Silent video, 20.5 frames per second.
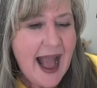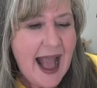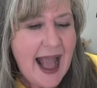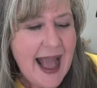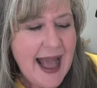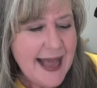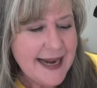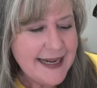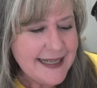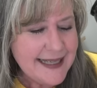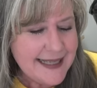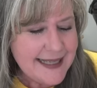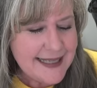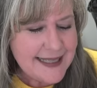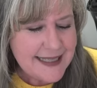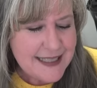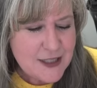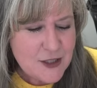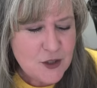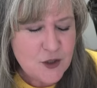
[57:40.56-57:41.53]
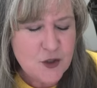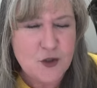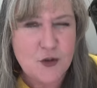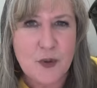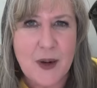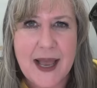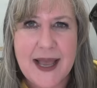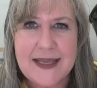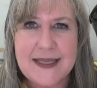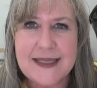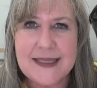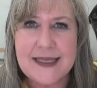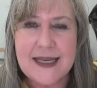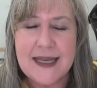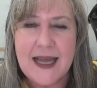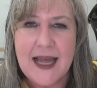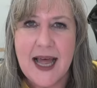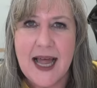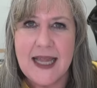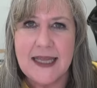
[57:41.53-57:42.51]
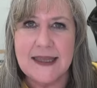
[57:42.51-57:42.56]
and it is dressed
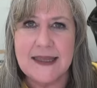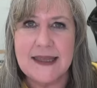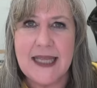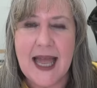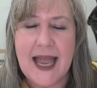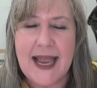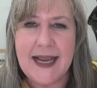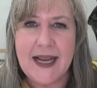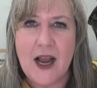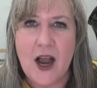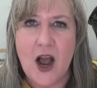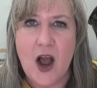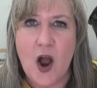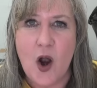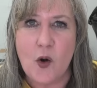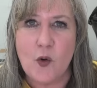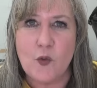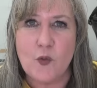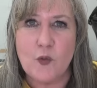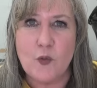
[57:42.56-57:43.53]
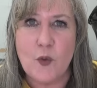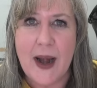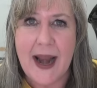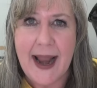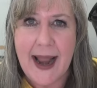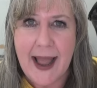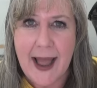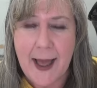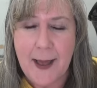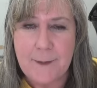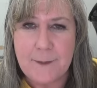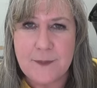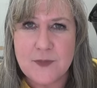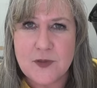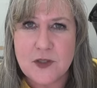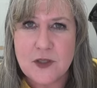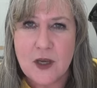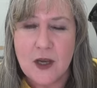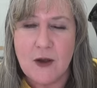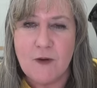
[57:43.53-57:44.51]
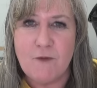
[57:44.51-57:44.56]
like a
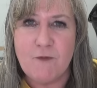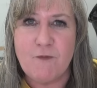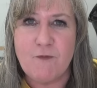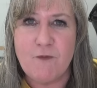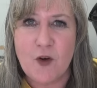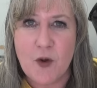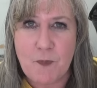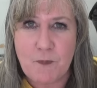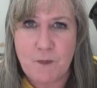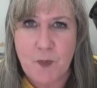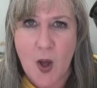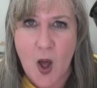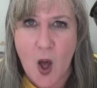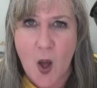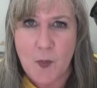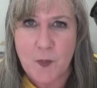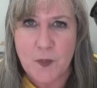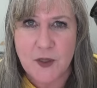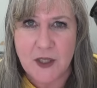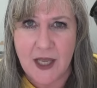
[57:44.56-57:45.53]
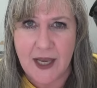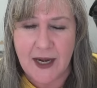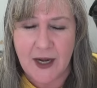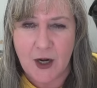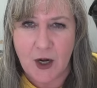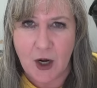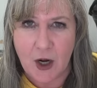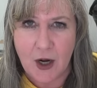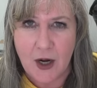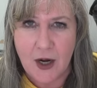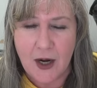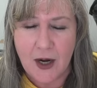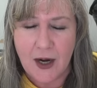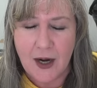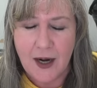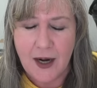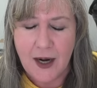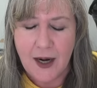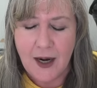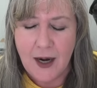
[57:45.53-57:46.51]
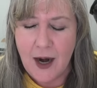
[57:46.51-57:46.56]
Rams football player.
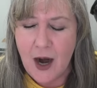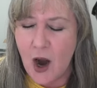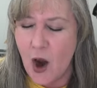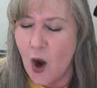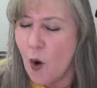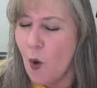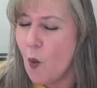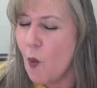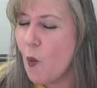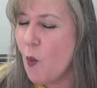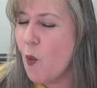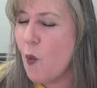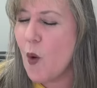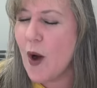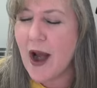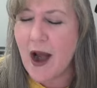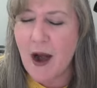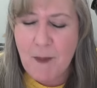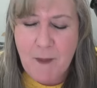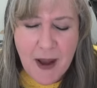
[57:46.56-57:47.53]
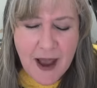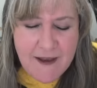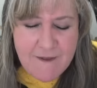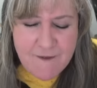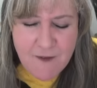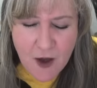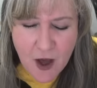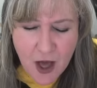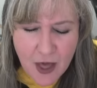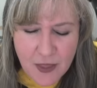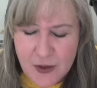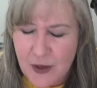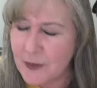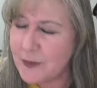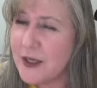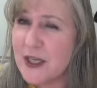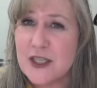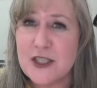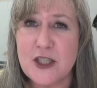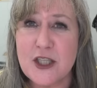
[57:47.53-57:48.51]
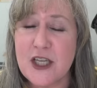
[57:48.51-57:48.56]
Where my father,
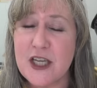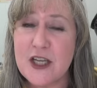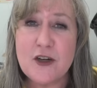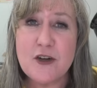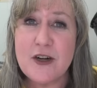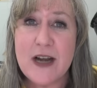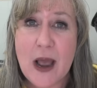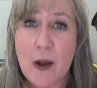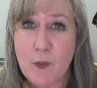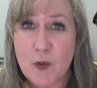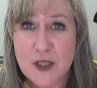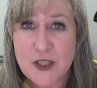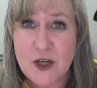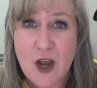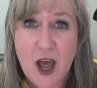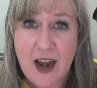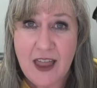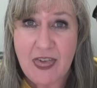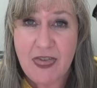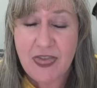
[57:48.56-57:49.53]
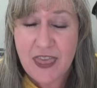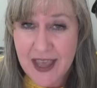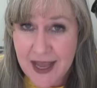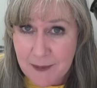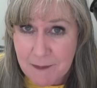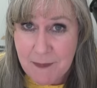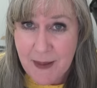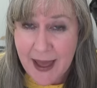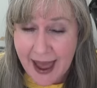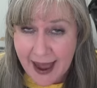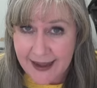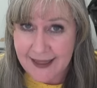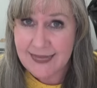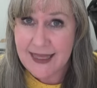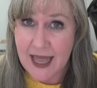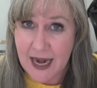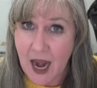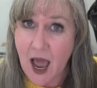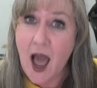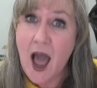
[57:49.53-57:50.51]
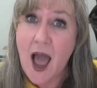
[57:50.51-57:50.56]
because the internet was not a thing back
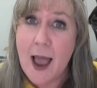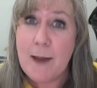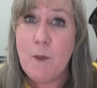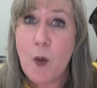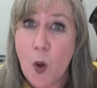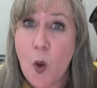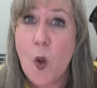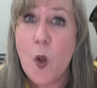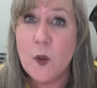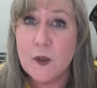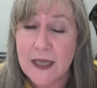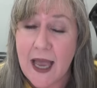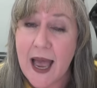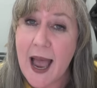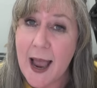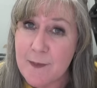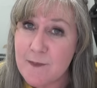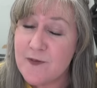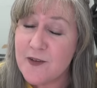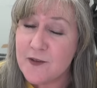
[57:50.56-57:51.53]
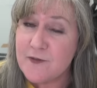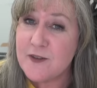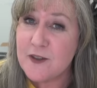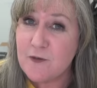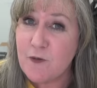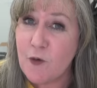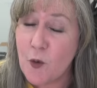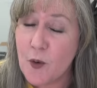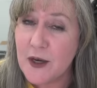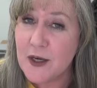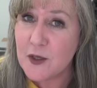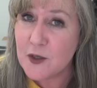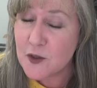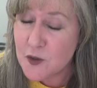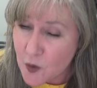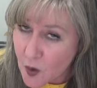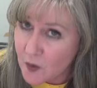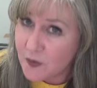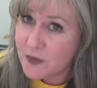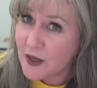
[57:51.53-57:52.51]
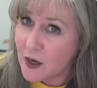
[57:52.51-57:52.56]
then. I'm old. I'm 54 years
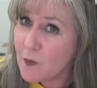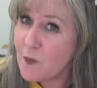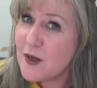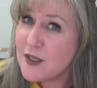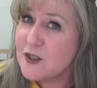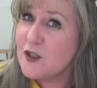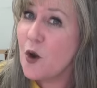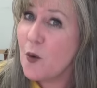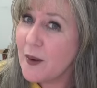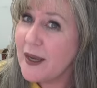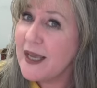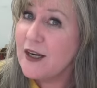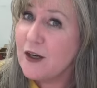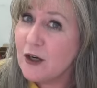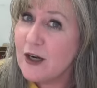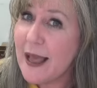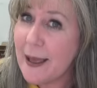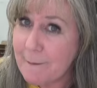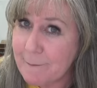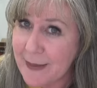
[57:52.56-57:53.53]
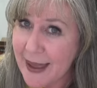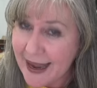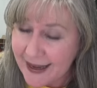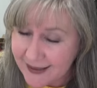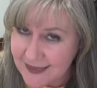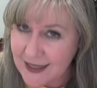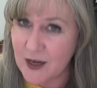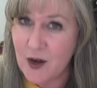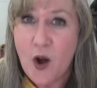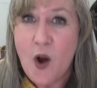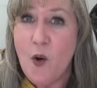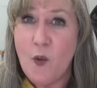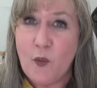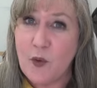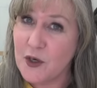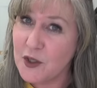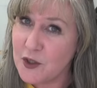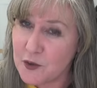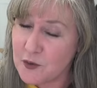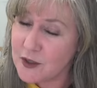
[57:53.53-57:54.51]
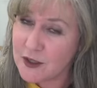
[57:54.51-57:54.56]
old. There was no internet back then
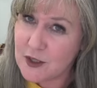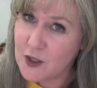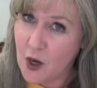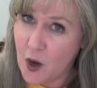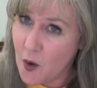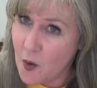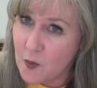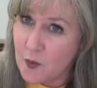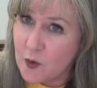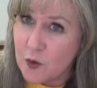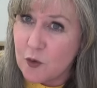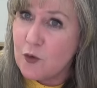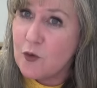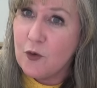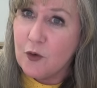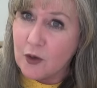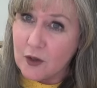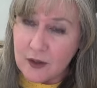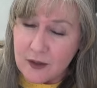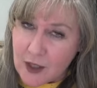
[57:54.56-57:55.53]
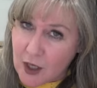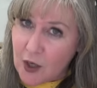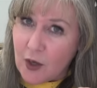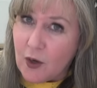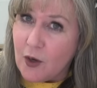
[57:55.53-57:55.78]
where you could go Google